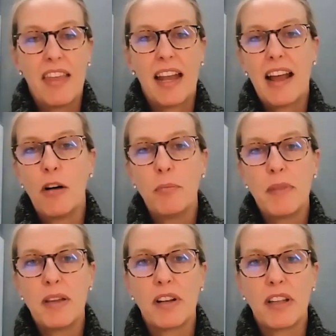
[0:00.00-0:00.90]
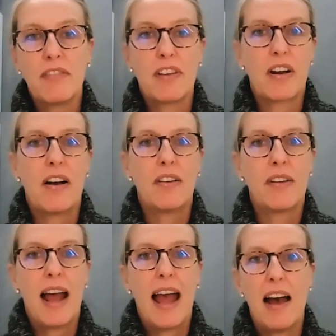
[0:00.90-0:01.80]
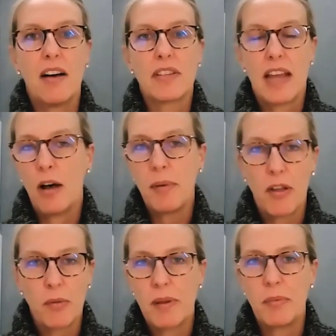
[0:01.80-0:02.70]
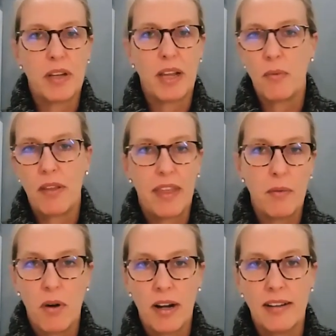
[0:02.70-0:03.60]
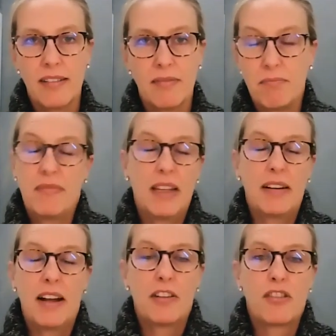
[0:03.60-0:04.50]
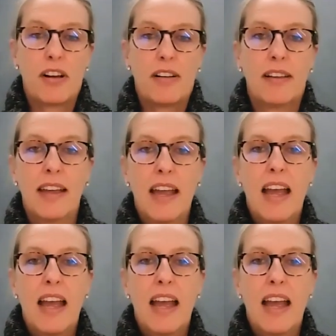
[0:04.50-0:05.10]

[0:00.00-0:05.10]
that helped me really figure out how to help other people get what they wanted in a nutshell.